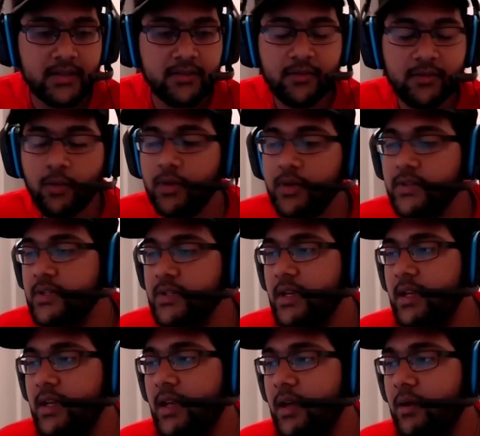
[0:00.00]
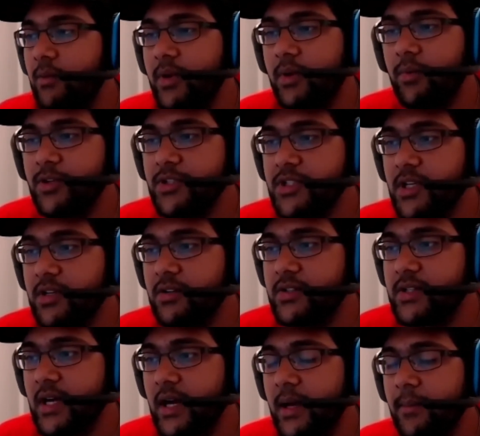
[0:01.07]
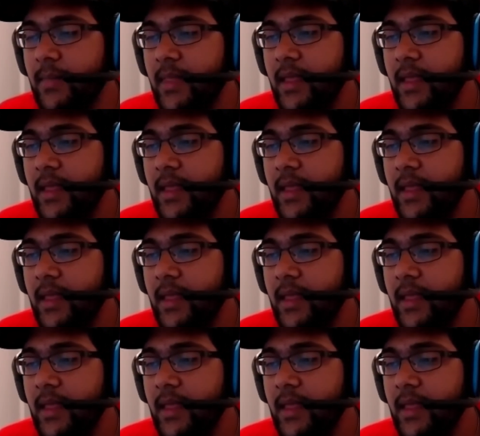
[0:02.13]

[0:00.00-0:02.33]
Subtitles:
of course, and we appreciate your time.